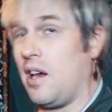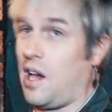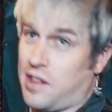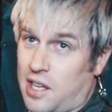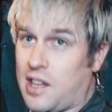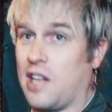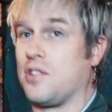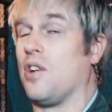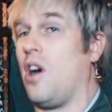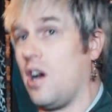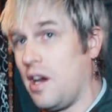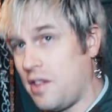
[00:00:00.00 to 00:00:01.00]
I think that
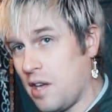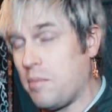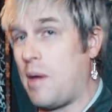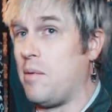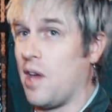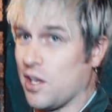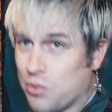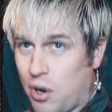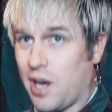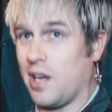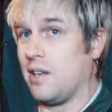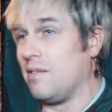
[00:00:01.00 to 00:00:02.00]
song, I think maybe that's
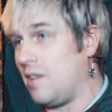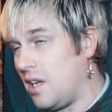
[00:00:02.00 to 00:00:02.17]
why it